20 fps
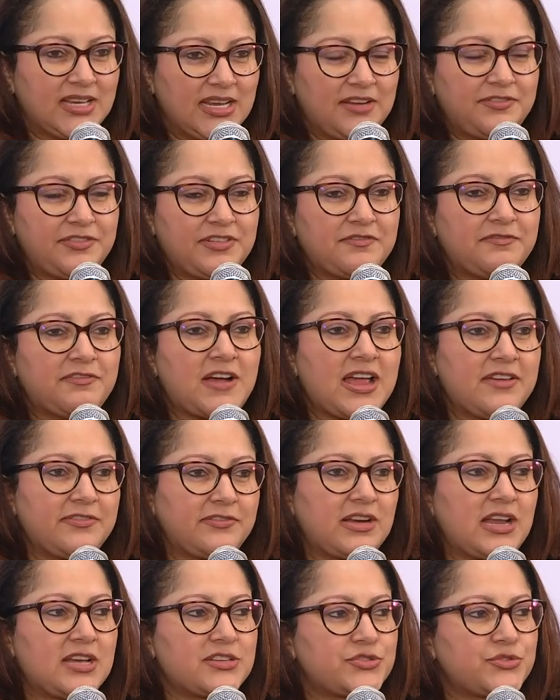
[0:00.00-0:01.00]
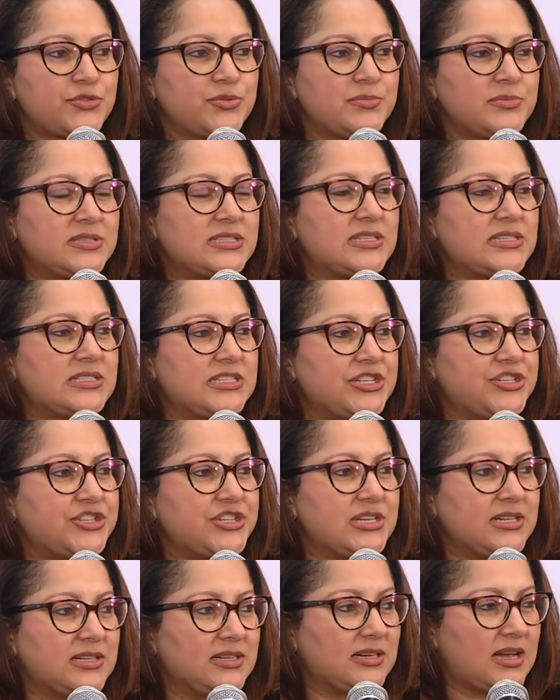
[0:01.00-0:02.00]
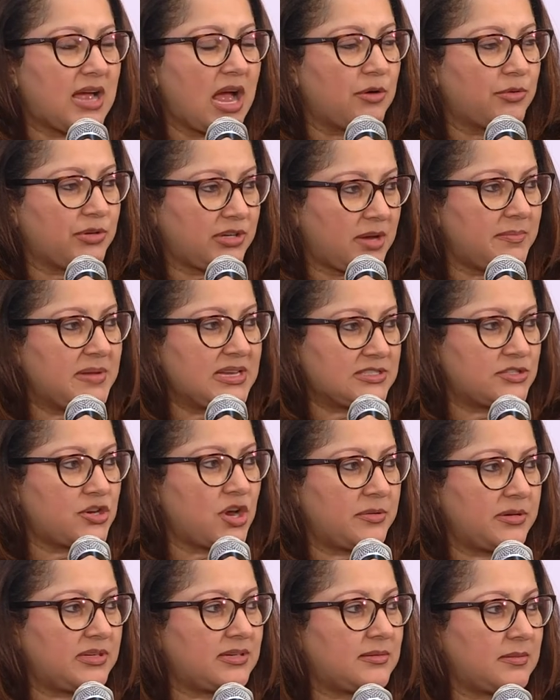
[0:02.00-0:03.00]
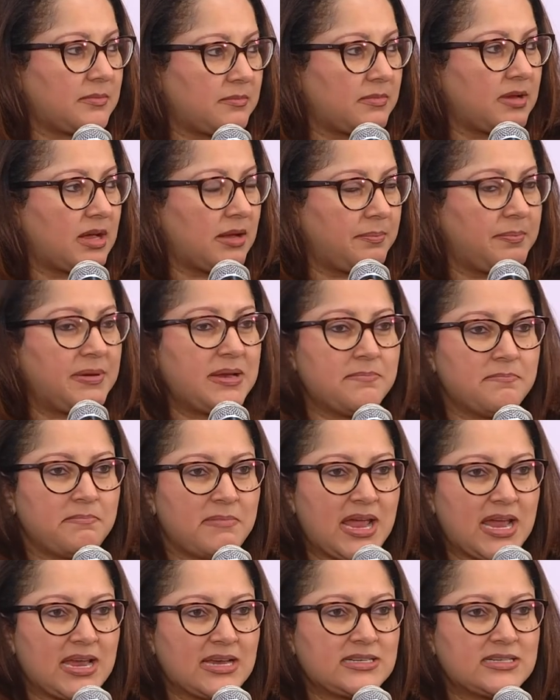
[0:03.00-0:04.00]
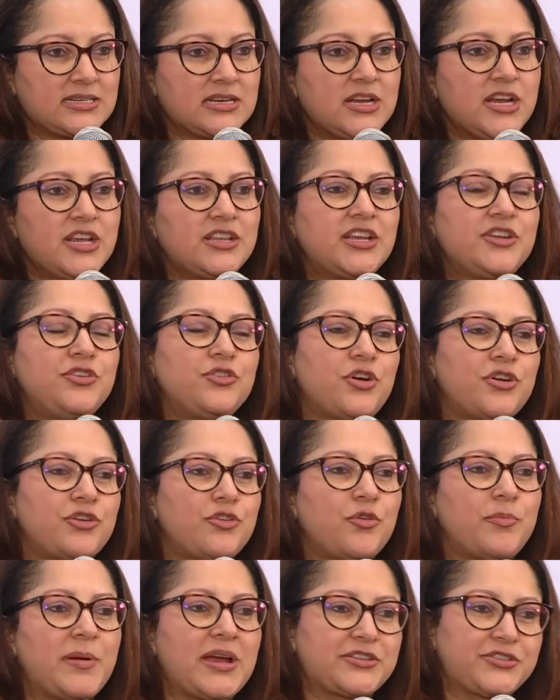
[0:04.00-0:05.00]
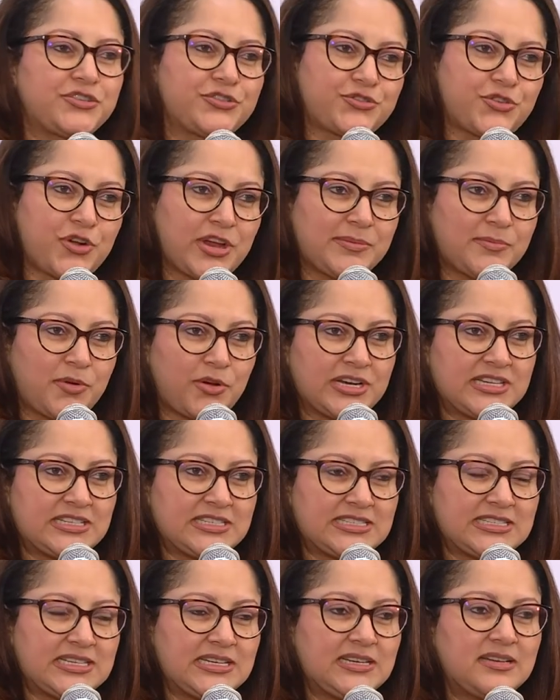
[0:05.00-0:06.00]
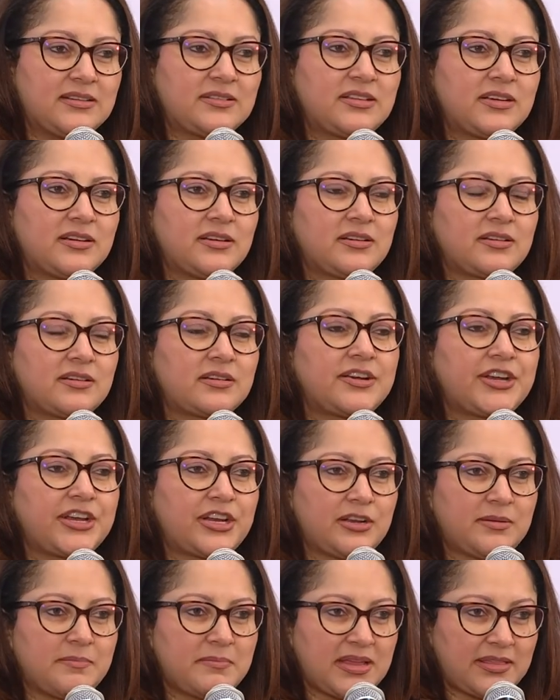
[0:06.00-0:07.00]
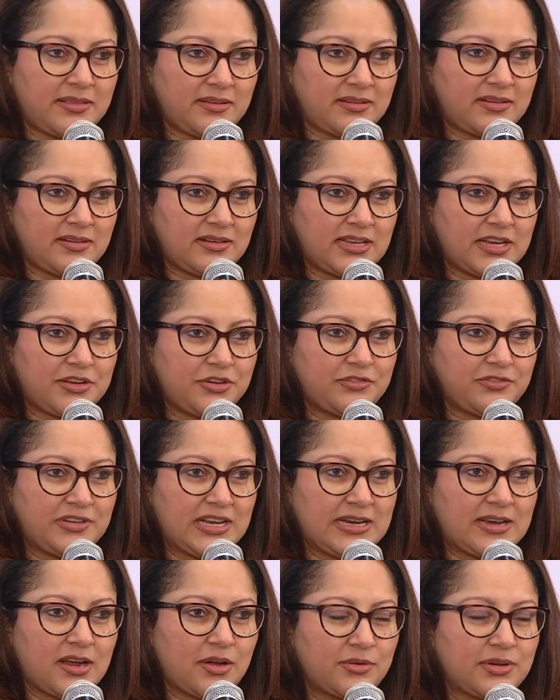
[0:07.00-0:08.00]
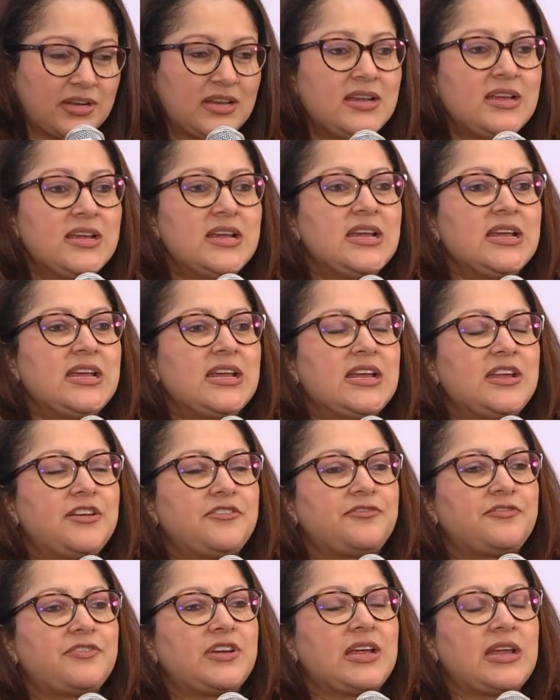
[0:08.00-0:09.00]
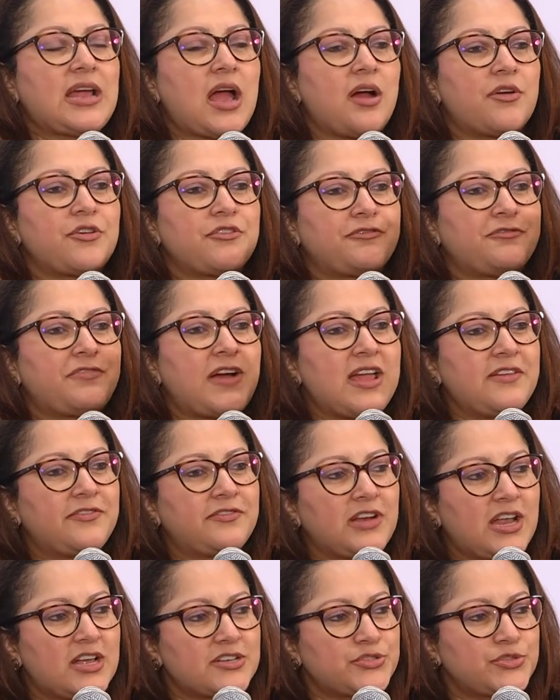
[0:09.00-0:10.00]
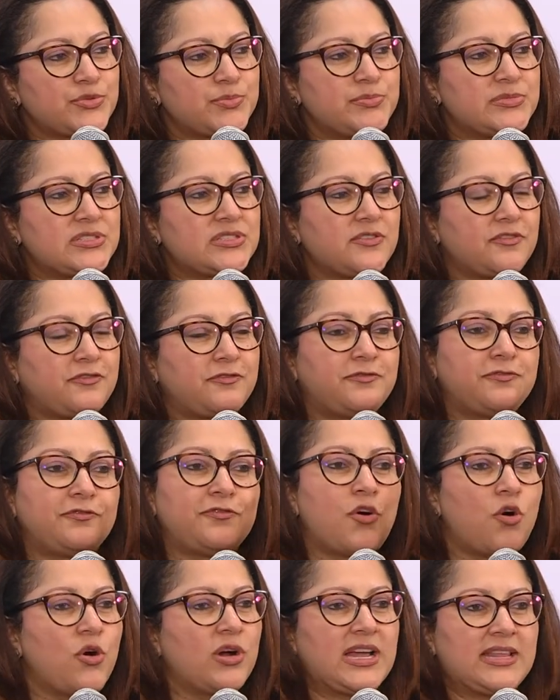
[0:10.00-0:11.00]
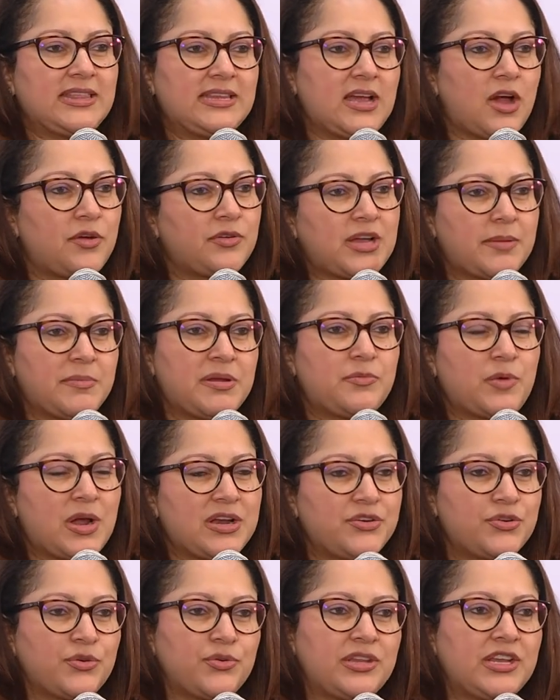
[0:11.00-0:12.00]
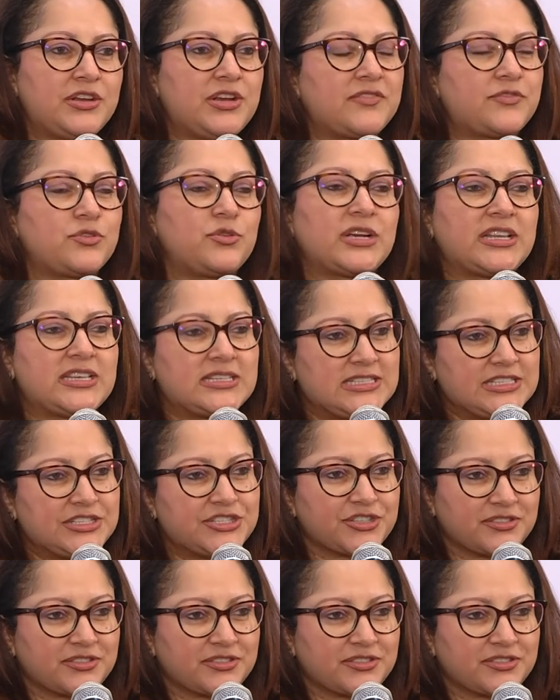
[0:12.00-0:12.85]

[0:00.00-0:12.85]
in five classrooms the teaching outcome has not been met, then you've got to go back to the drawing board and see the curriculum method that you've laid out. If out of five classrooms, four get the outcome and one don't, then you have to look at the teacher